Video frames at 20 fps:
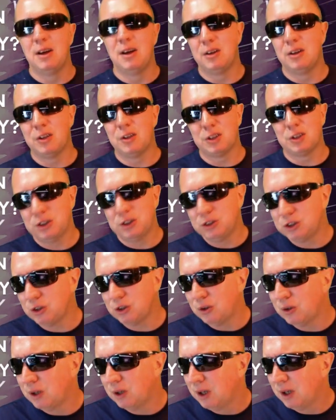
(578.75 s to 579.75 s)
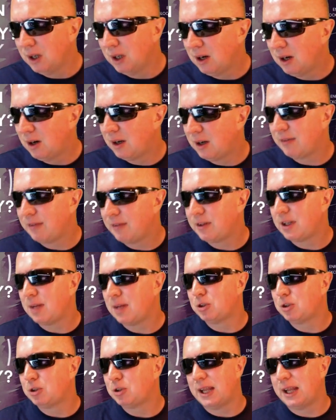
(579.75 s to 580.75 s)
I'm not too sure. I'd have to
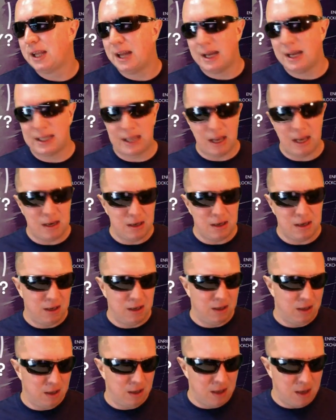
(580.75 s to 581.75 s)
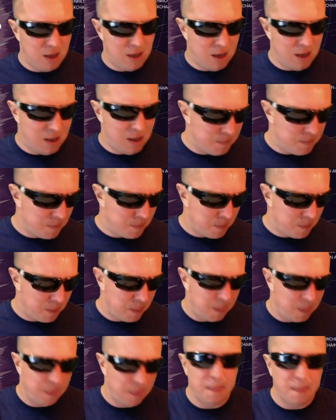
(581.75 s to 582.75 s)
double check that again.
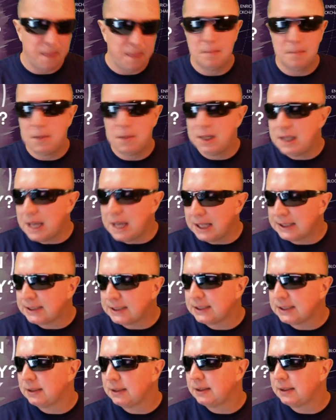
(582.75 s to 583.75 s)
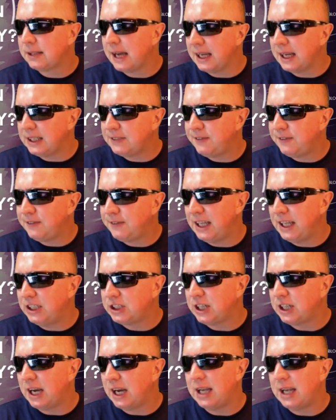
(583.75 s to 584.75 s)
But yes, that is
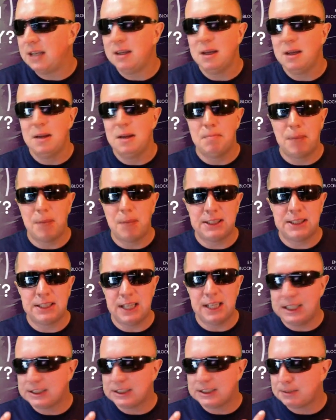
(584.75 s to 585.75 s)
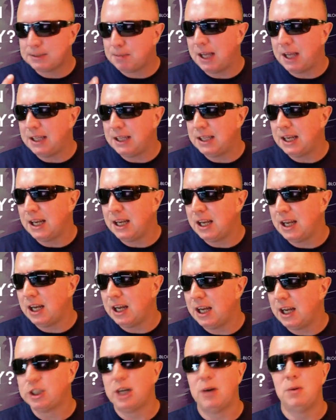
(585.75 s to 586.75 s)
VeChain. Basically explained in a
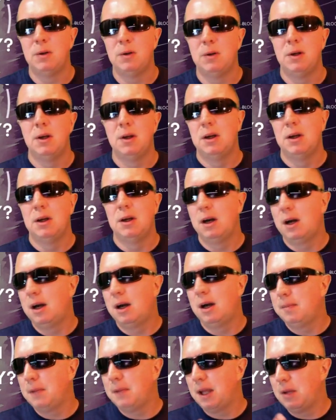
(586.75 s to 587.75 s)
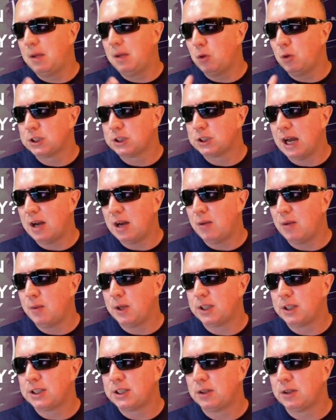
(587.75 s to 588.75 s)
nutshell in what's going on
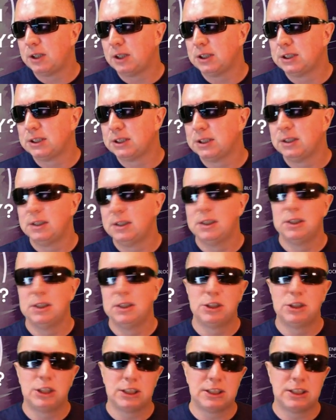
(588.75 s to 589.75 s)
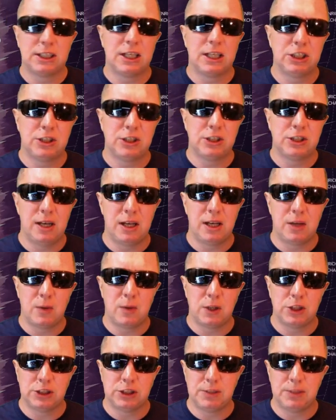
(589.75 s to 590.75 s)
with the tokens. Just in case you had any
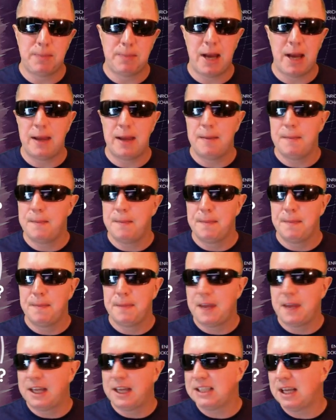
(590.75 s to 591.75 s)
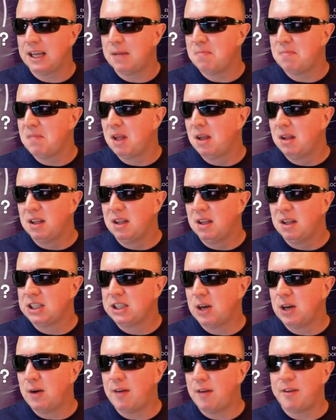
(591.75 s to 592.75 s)
questions about it, that is it. There's
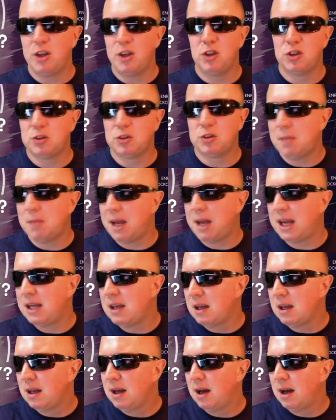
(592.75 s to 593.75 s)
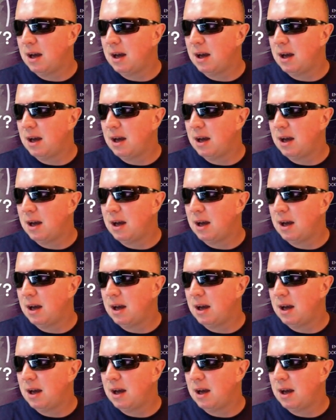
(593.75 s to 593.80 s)
no other news from me.